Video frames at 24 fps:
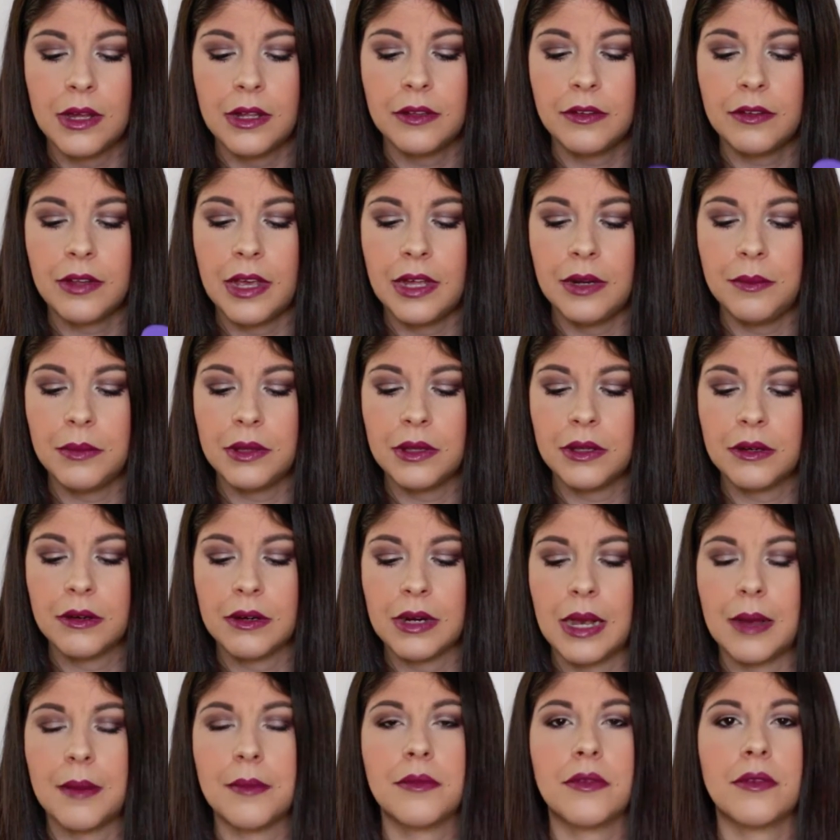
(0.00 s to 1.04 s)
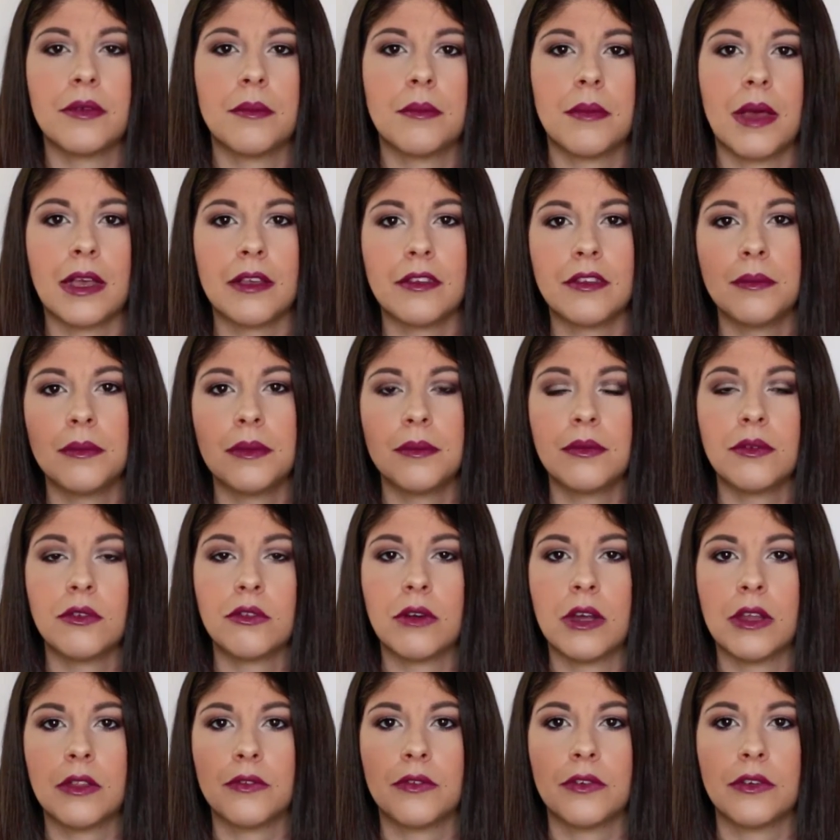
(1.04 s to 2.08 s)
10 milligrams maximum
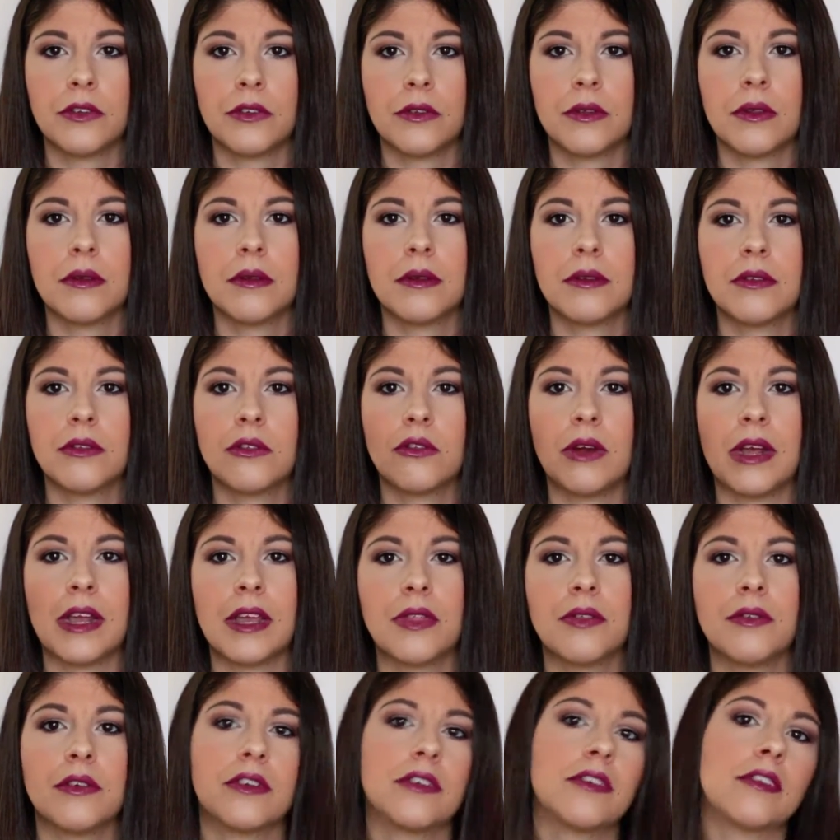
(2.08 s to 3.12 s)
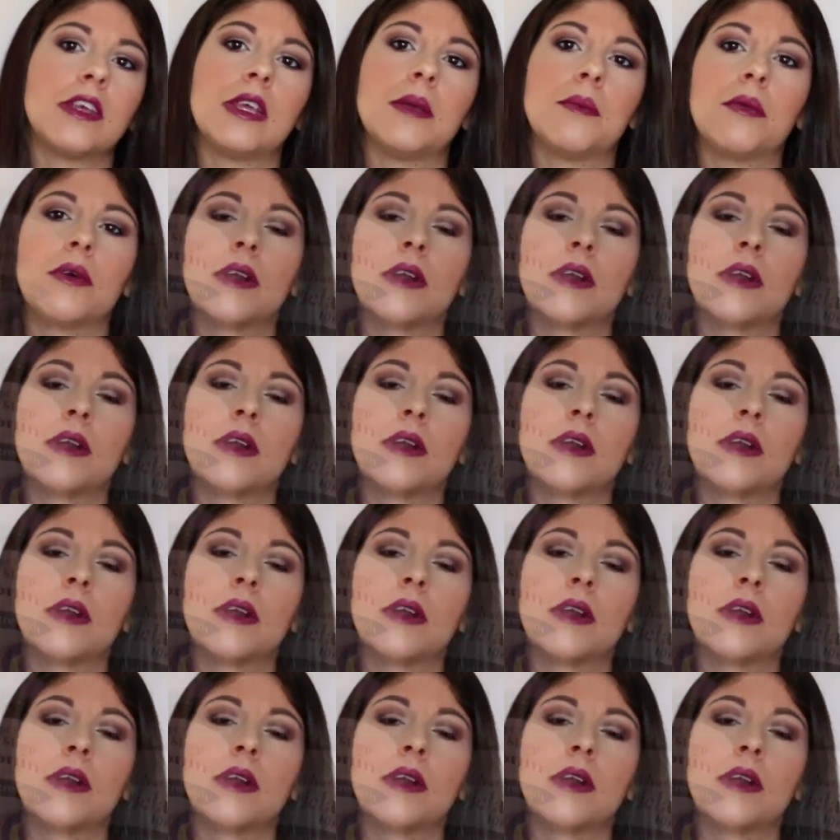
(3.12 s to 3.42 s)
strength for sleep.